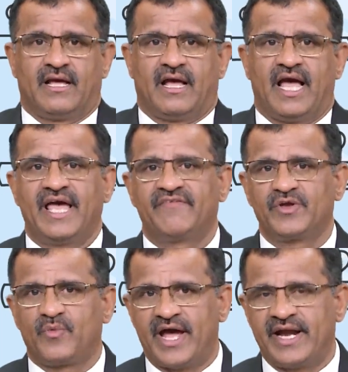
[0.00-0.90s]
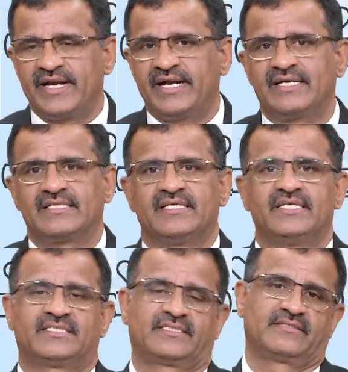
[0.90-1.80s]
I have divided
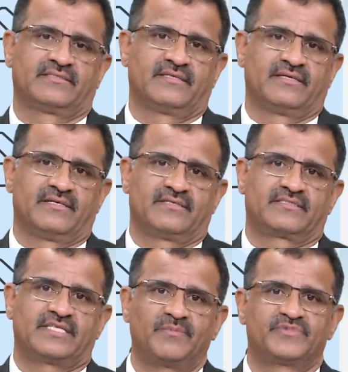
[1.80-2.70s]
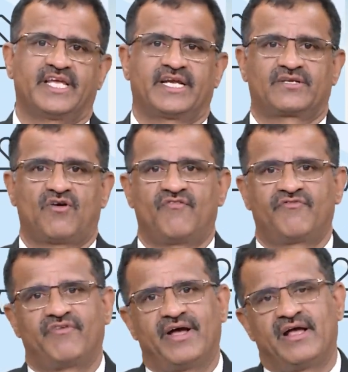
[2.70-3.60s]
this subject of